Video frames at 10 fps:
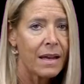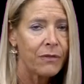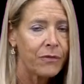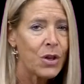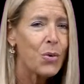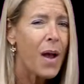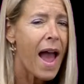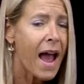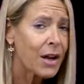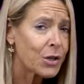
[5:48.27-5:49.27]
If you
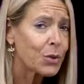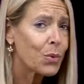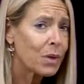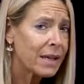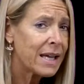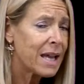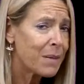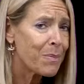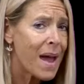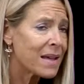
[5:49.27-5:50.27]
actually
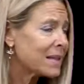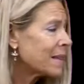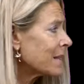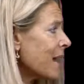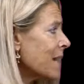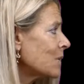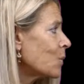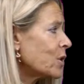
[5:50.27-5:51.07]
impasse this case,